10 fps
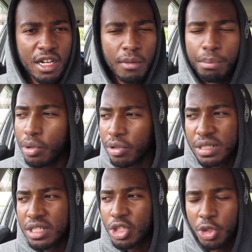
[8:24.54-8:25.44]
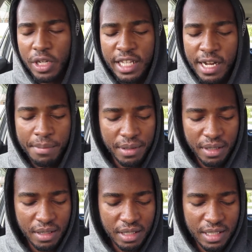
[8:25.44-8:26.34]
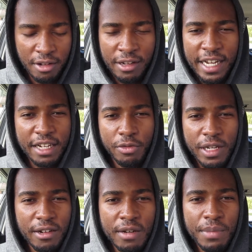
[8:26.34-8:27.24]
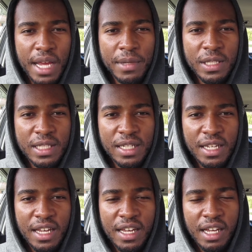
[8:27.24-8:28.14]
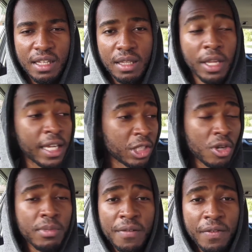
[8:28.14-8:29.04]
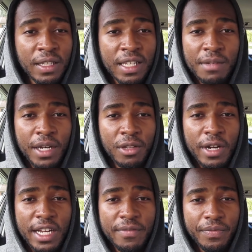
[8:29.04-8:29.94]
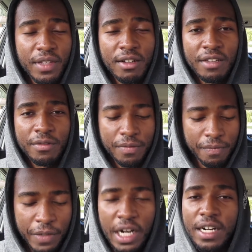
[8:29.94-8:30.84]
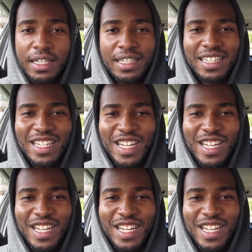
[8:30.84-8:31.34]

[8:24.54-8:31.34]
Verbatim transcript: books straight up because I don't like recurring payments. The link is going to be affiliate link, by the way. I don't give a fuck.